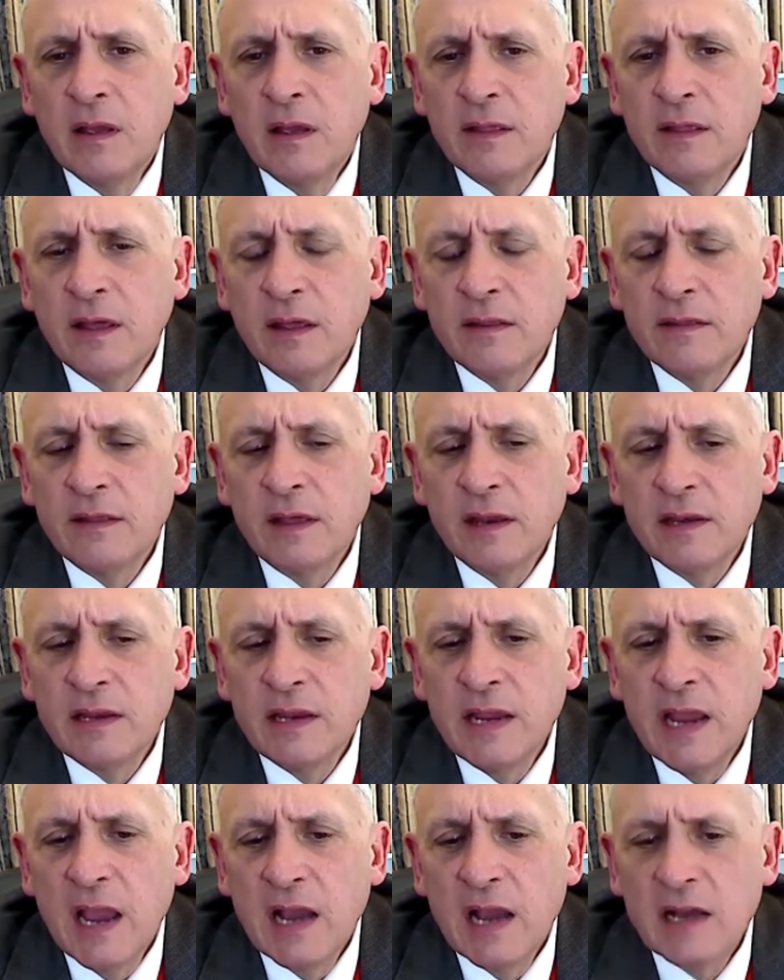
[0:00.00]
that
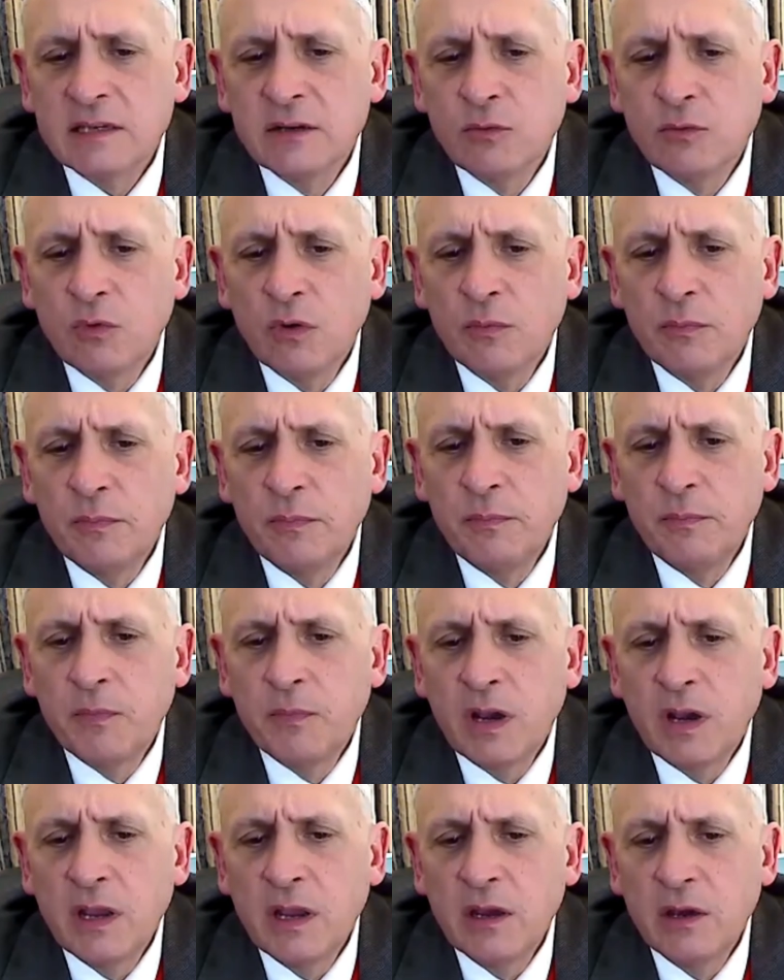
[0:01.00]
yes, it
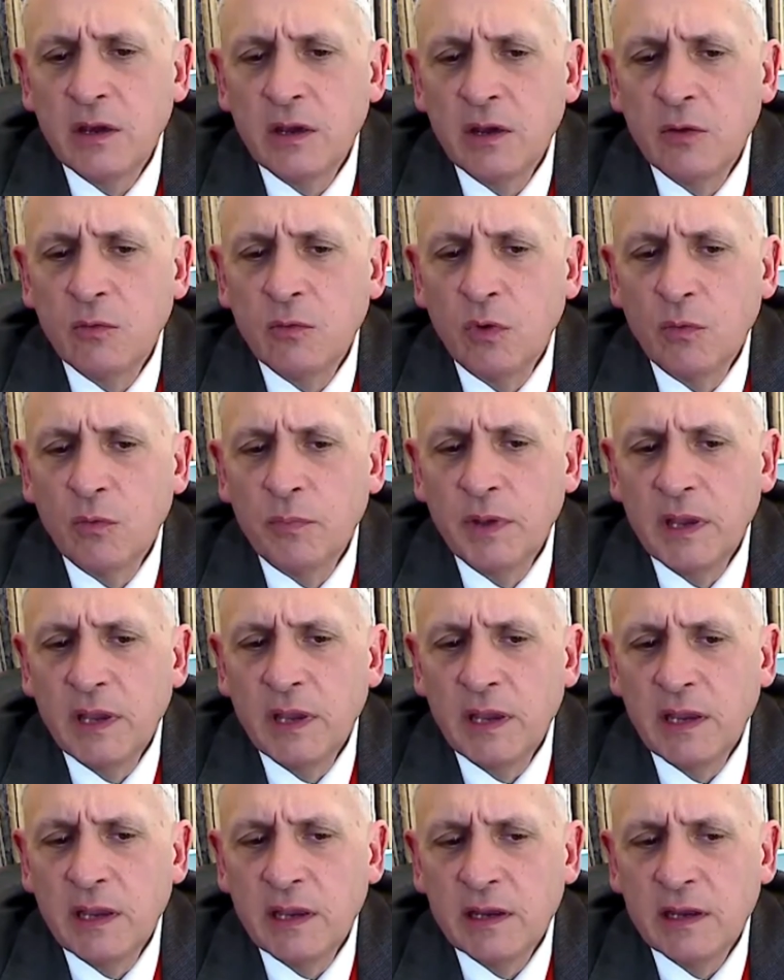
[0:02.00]
will
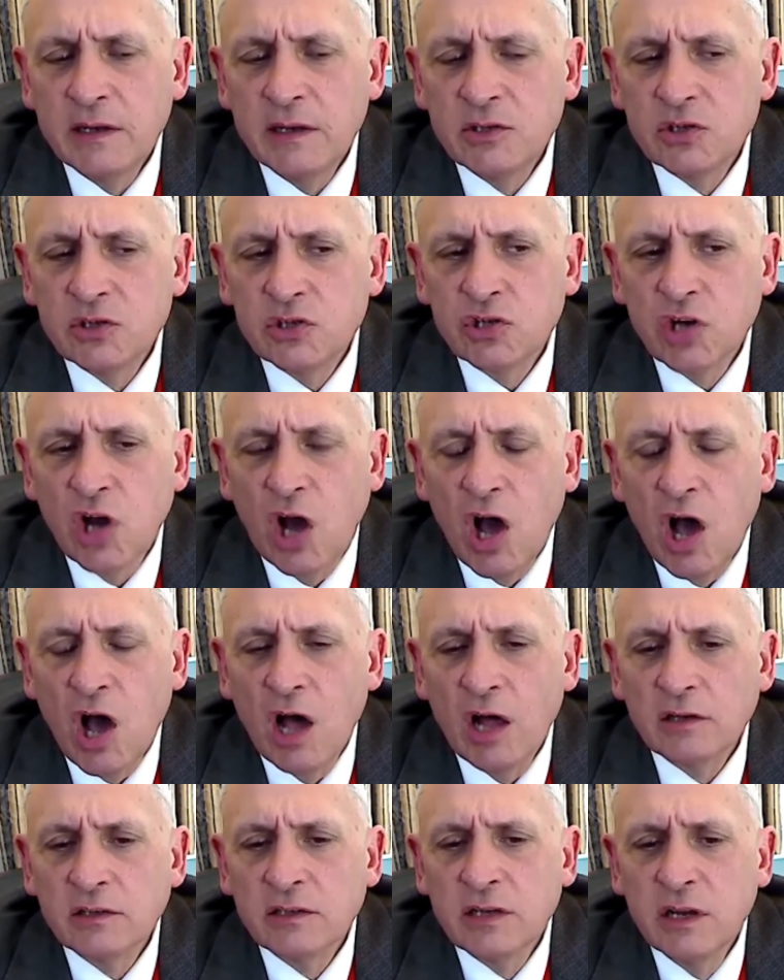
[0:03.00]
be
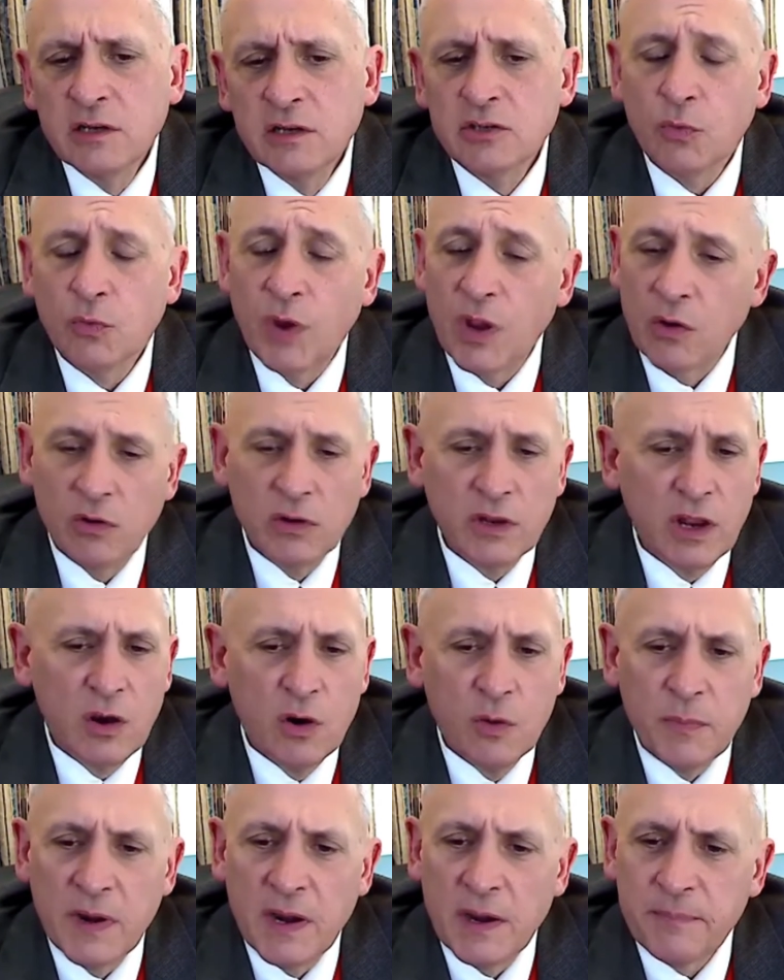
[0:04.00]
installed. So we only
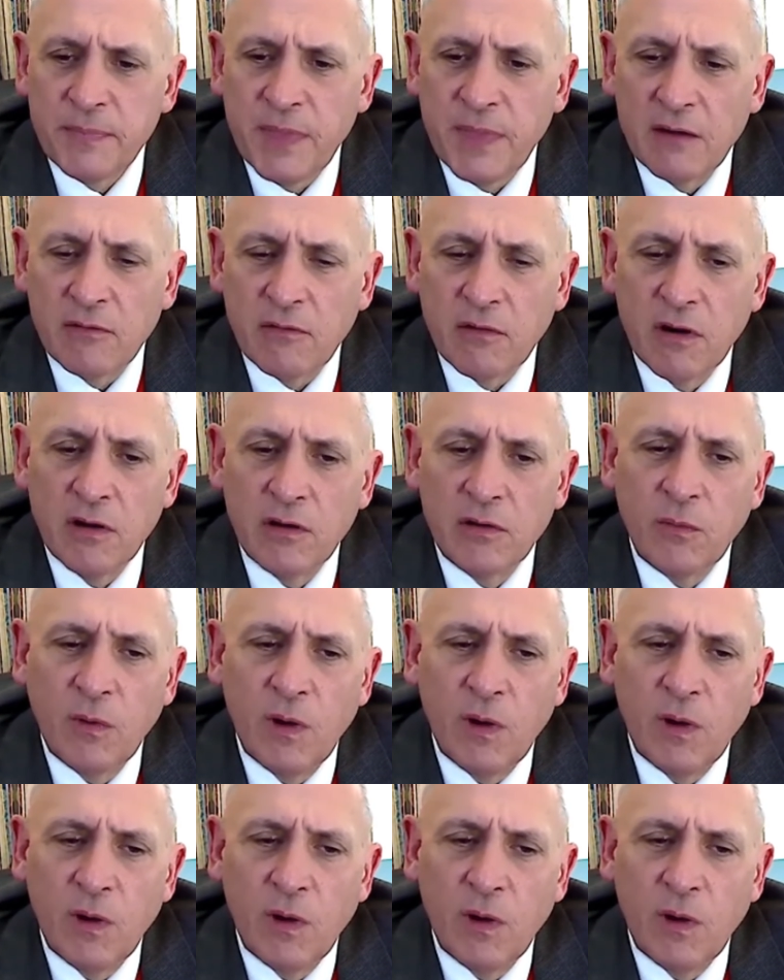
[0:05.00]
open up that road